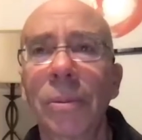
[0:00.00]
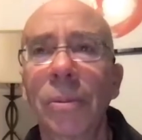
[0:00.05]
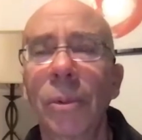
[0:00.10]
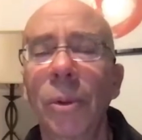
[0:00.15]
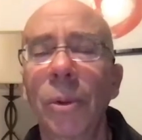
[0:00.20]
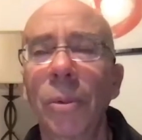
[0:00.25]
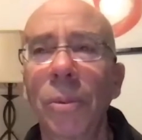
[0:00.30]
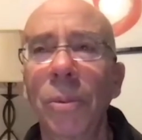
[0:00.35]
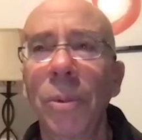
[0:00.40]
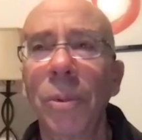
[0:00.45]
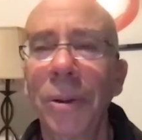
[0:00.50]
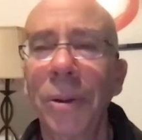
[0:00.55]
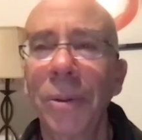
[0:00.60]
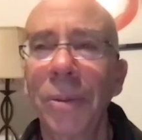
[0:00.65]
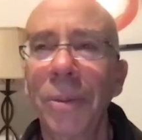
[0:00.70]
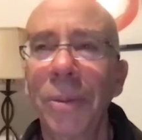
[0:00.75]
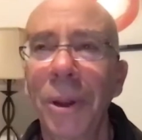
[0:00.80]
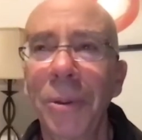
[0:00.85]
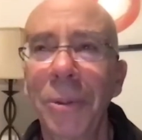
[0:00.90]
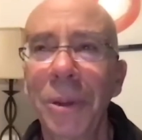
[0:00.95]
well,
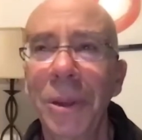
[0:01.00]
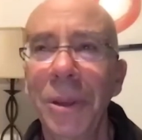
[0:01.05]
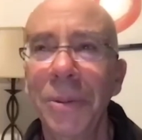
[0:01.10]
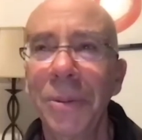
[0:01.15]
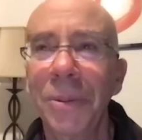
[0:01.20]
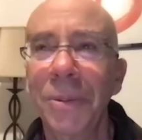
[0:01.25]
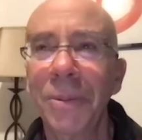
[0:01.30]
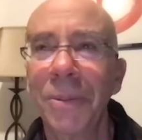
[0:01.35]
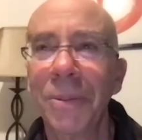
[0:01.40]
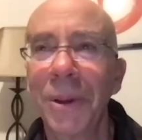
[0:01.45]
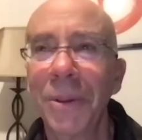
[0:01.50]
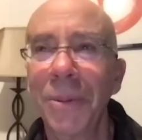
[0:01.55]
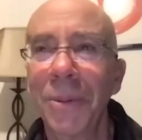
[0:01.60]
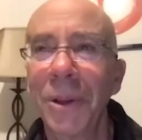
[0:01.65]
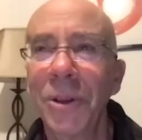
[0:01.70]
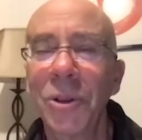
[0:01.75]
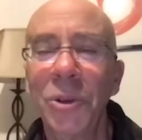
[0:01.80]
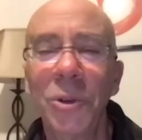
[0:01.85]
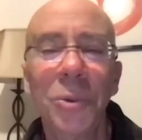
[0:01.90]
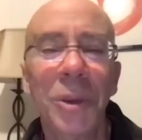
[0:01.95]

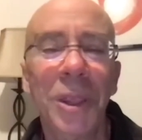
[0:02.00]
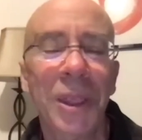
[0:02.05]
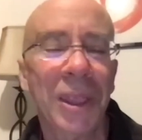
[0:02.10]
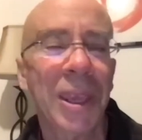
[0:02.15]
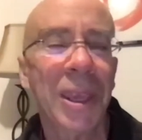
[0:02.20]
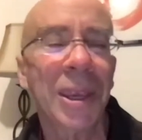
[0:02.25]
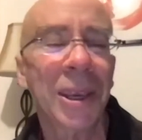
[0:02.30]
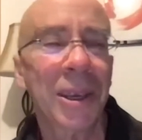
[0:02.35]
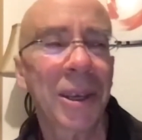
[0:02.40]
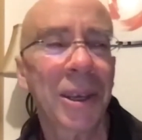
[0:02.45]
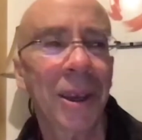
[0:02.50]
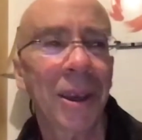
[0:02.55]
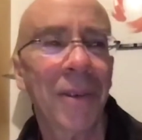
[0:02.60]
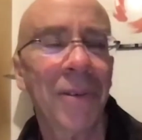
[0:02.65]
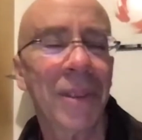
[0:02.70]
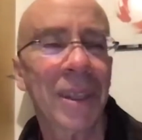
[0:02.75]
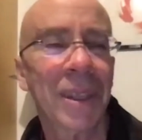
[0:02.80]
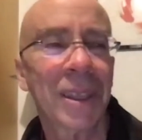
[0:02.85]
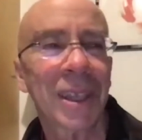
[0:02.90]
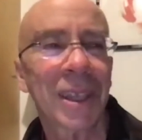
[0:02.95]
what do we think
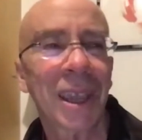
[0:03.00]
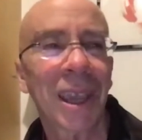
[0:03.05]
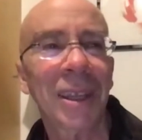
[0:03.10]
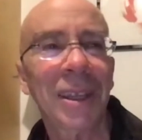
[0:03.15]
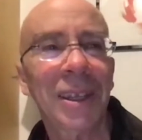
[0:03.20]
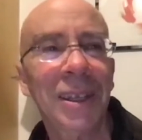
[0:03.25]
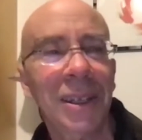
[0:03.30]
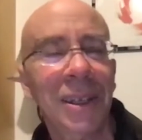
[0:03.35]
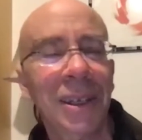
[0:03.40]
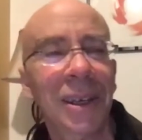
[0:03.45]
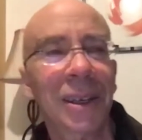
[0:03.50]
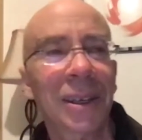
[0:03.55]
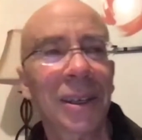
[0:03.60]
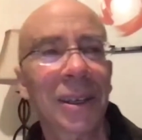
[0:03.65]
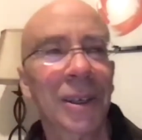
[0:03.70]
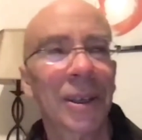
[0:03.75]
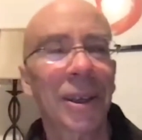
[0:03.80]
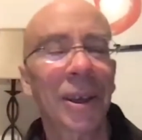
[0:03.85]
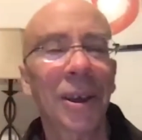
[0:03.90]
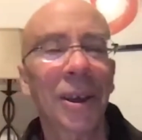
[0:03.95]
of this idea
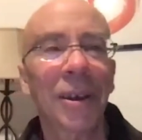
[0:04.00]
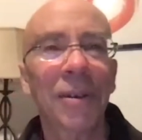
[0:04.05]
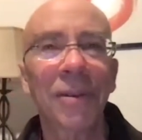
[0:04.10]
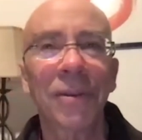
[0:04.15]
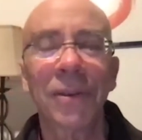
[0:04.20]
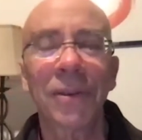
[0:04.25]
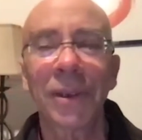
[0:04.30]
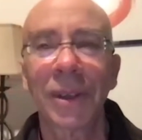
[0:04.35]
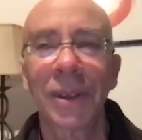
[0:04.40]
of